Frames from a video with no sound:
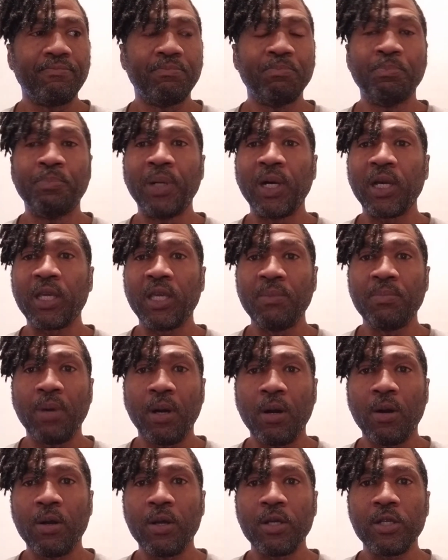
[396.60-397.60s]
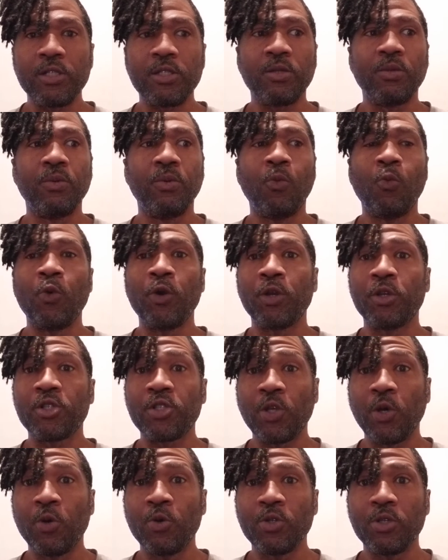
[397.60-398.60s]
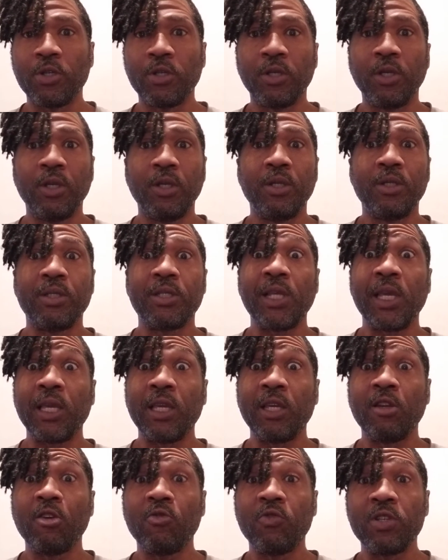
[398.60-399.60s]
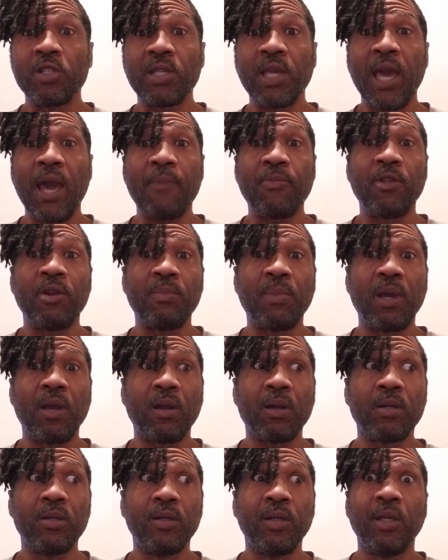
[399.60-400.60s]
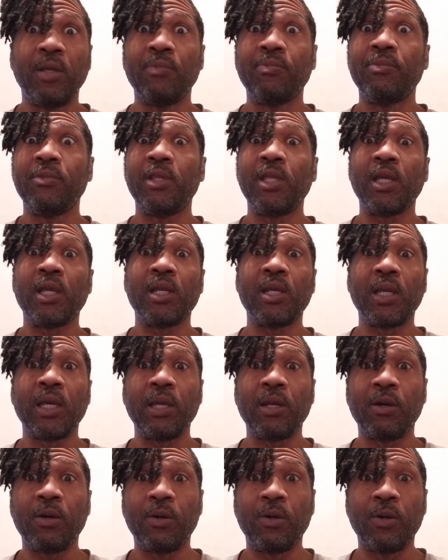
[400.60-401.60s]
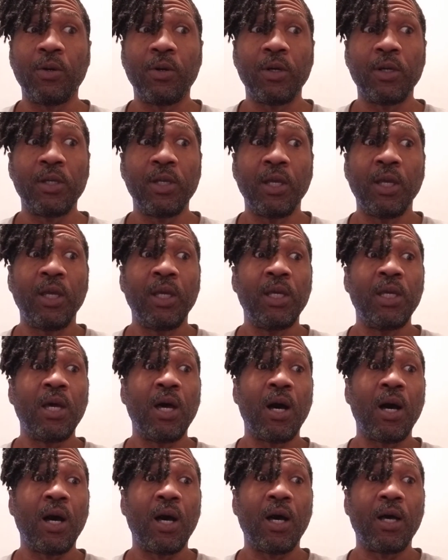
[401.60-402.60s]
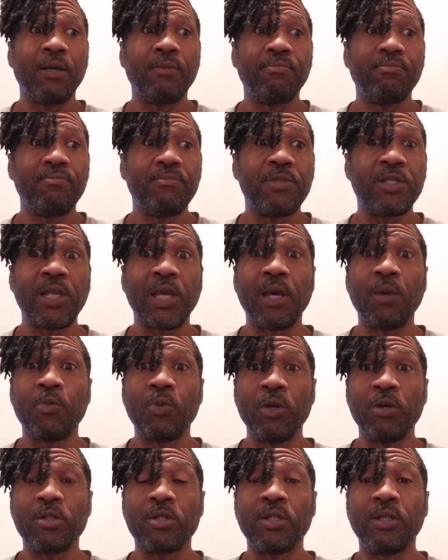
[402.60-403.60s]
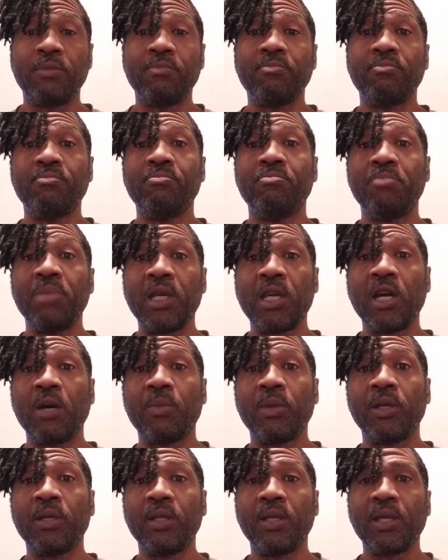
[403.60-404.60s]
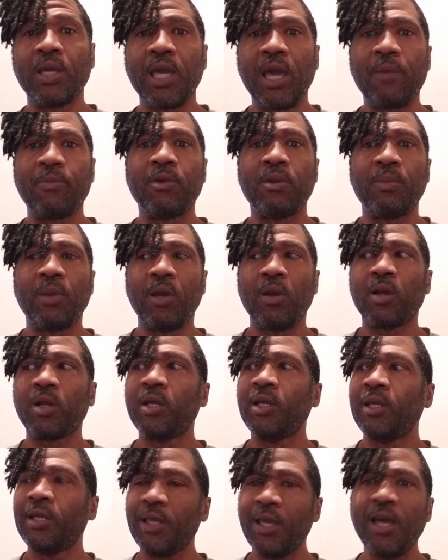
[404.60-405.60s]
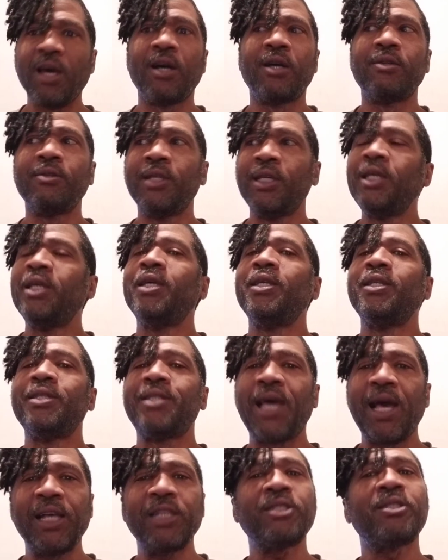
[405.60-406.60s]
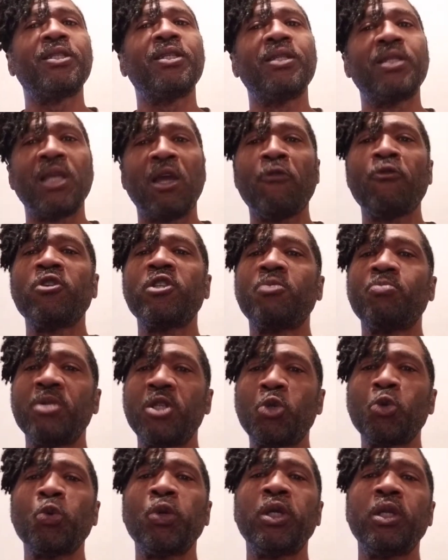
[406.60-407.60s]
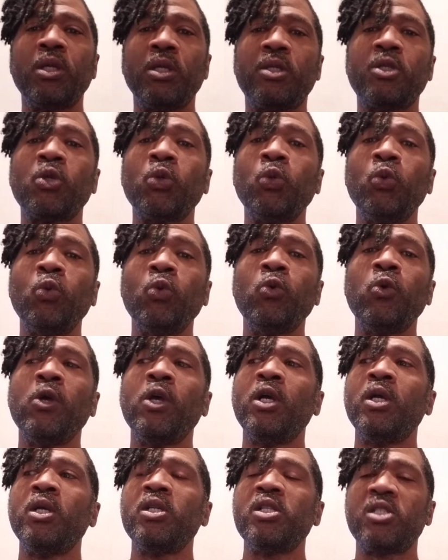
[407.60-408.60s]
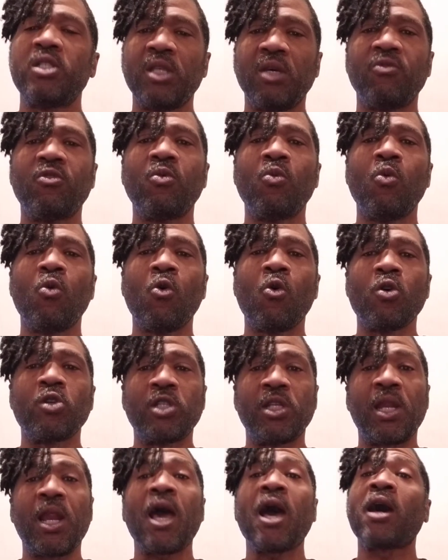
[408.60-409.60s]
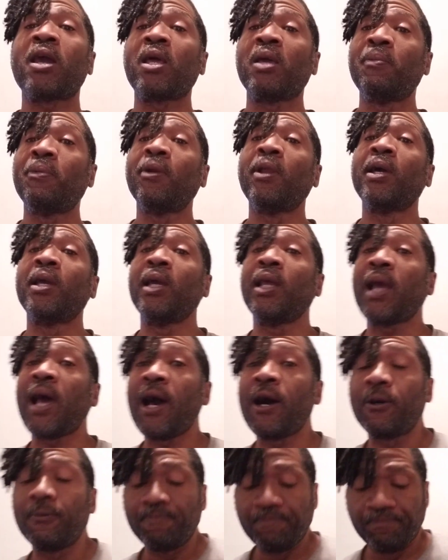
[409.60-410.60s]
Bucky Barnes, Winter Soldier, taking over as Captain America. Then later on, Sam Wilson becoming Captain America. Yeah, that's the difference between the two Civil Wars and how they played out.